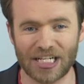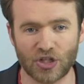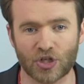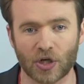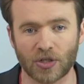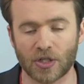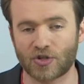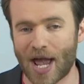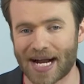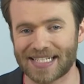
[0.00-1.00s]
injured, the
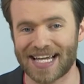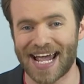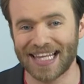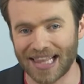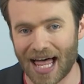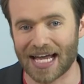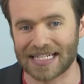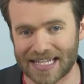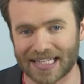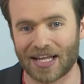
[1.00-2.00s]
Jackets'
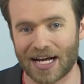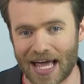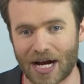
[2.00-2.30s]
headline deadline